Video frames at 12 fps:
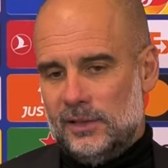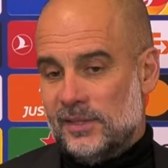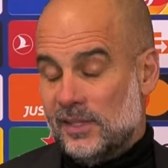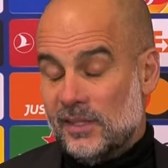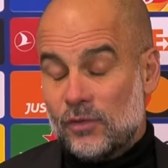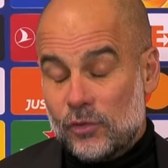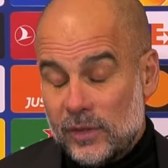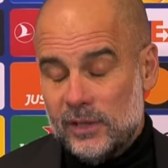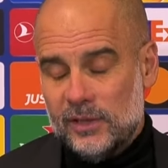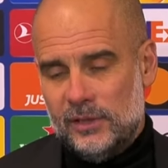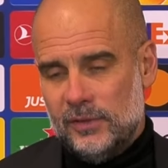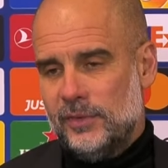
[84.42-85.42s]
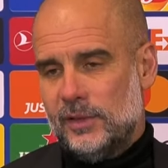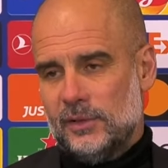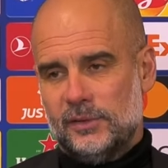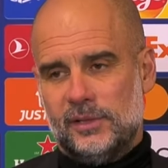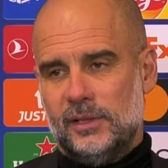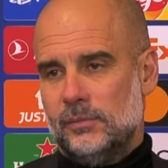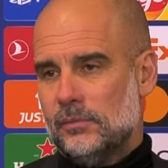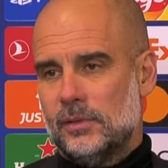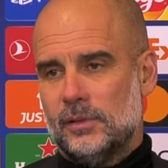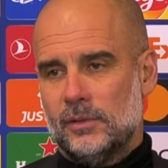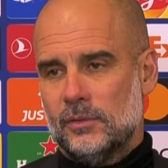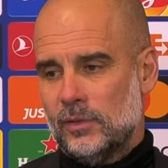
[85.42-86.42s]
It's a really difficult team,
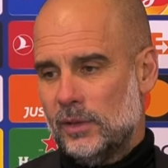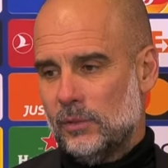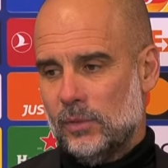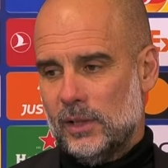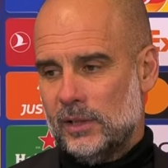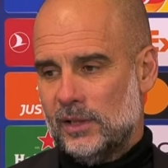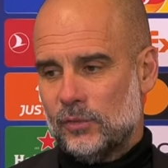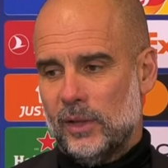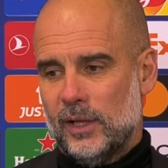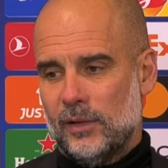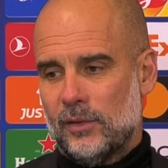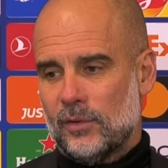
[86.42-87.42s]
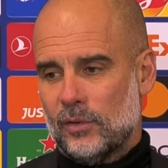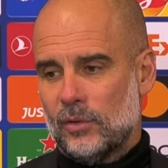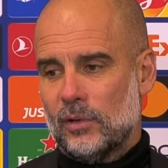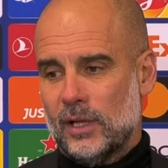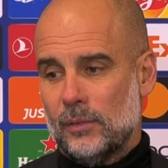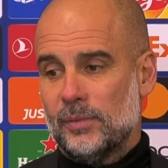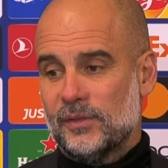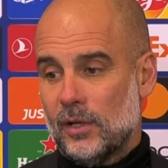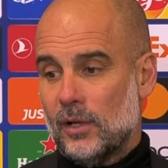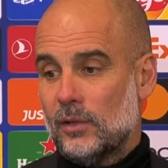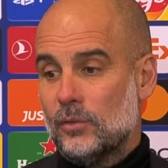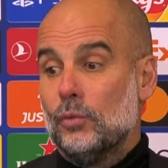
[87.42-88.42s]
really one. That's why the third goal helped us
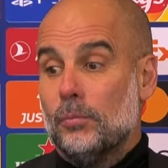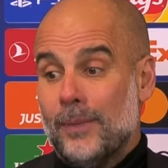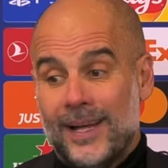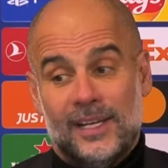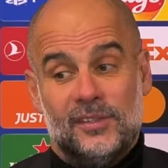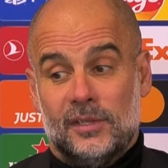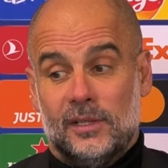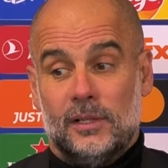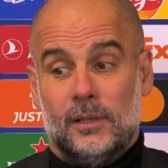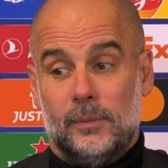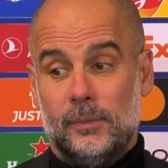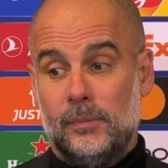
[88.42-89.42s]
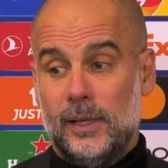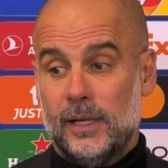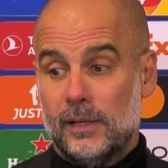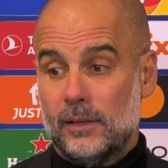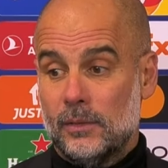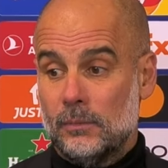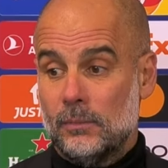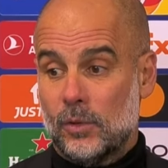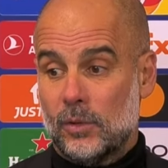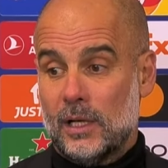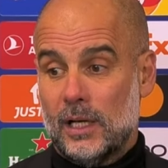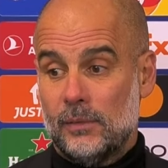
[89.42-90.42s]
a lot to manage a little bit better and
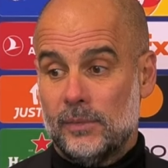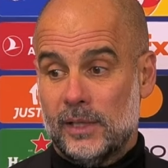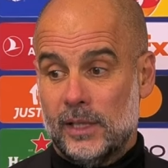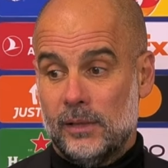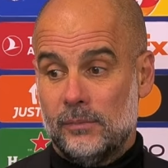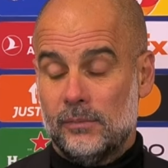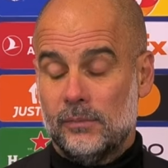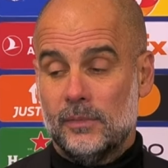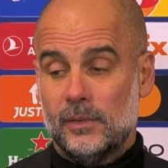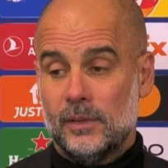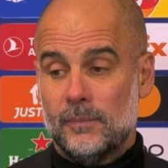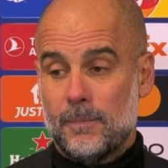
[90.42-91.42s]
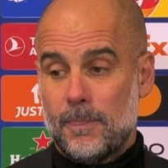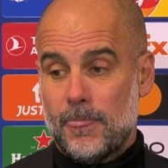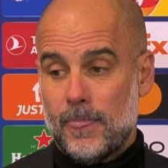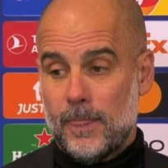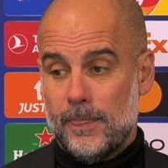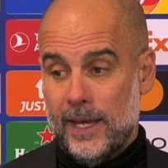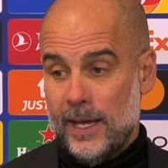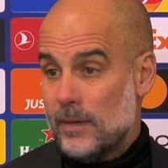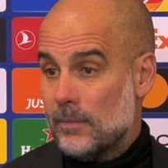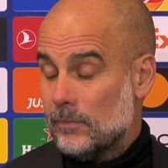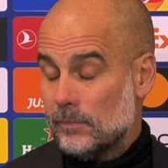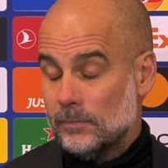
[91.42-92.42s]
more calm the game
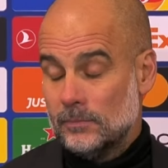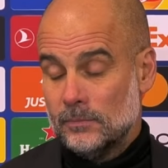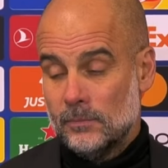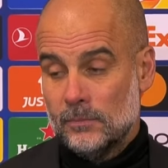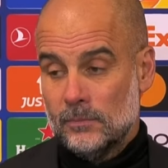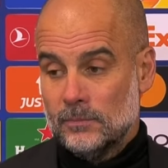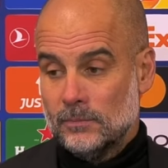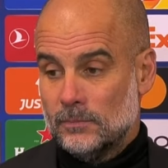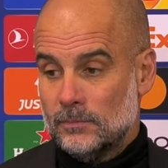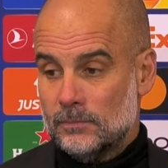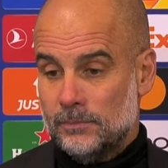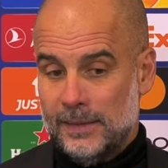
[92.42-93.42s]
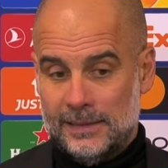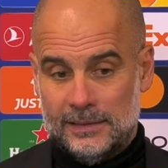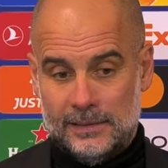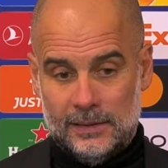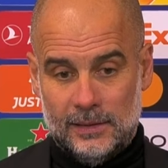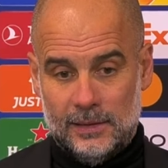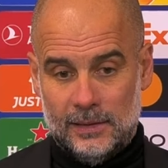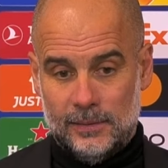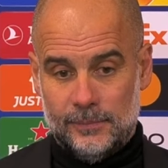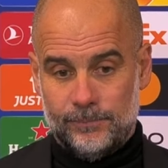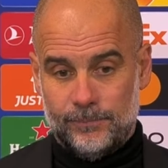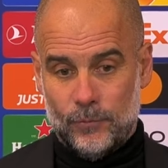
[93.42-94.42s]
there. But
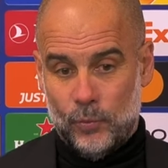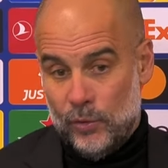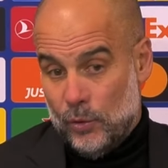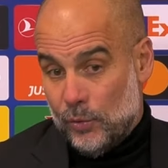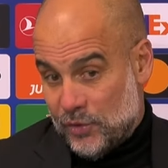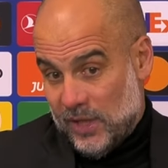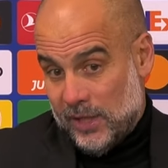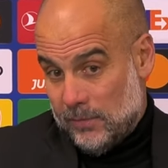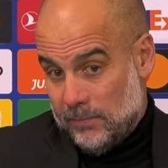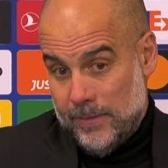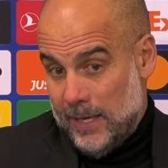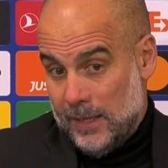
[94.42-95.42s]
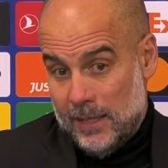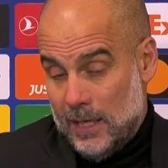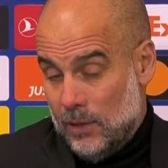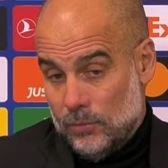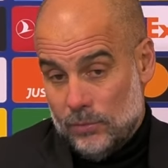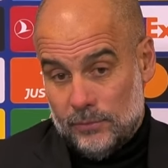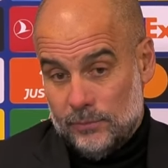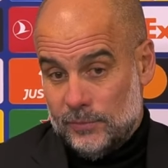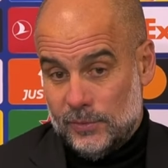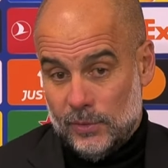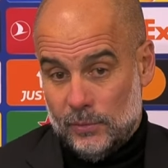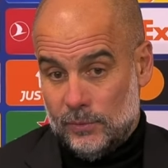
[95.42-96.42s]
we know each other better now,
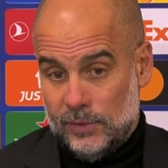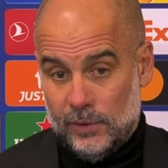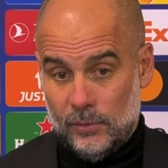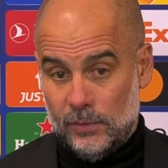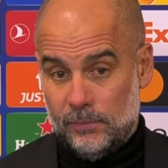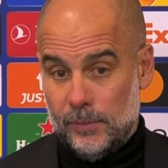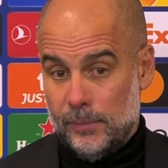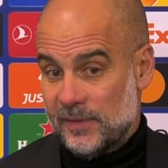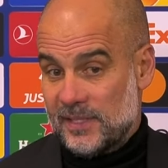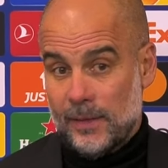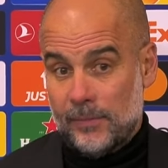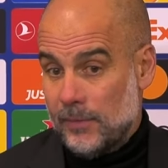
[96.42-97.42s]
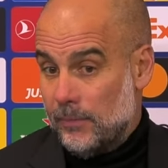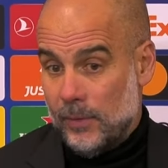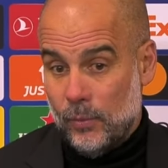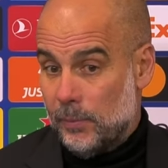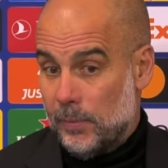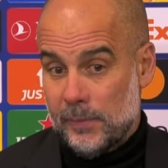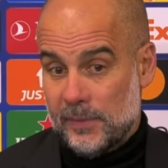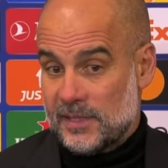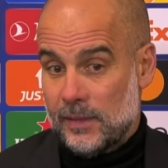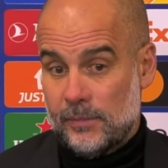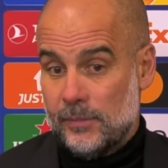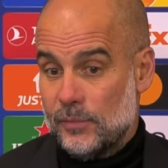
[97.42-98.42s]
so they will prepare something, but we'll prepare
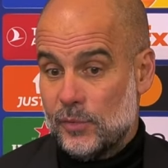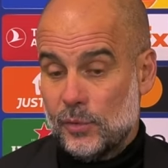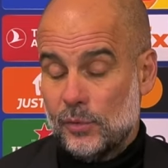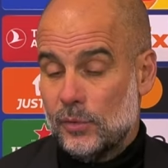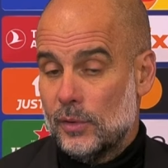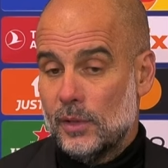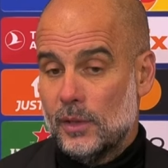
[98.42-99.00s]
something too.